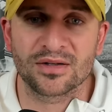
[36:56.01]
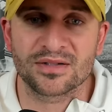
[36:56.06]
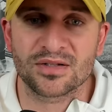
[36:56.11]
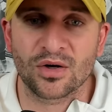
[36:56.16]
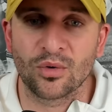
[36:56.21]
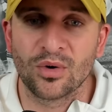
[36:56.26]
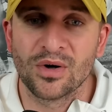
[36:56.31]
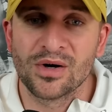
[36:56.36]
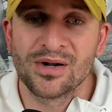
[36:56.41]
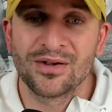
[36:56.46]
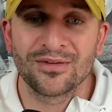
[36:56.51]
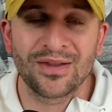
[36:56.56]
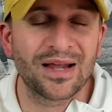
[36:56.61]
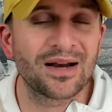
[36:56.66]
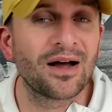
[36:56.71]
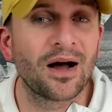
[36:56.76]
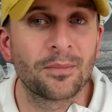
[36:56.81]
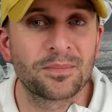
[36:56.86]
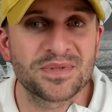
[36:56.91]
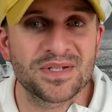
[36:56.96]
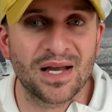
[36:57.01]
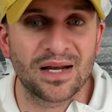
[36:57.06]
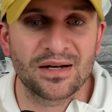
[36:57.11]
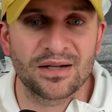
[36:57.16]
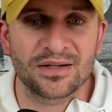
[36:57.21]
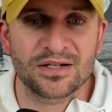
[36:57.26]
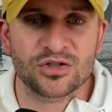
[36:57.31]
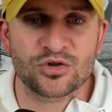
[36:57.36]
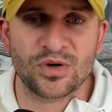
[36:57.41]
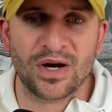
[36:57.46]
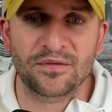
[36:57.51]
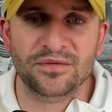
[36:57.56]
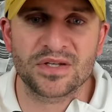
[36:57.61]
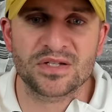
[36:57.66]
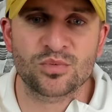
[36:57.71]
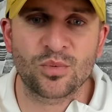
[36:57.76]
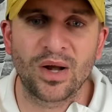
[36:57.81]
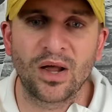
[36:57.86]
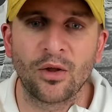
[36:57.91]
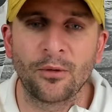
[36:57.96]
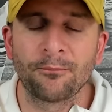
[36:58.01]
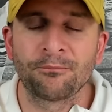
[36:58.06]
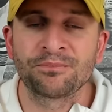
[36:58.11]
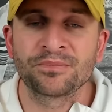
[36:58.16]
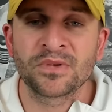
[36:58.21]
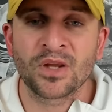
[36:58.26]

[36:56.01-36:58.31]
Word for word: So a lot of upside in this draft as well.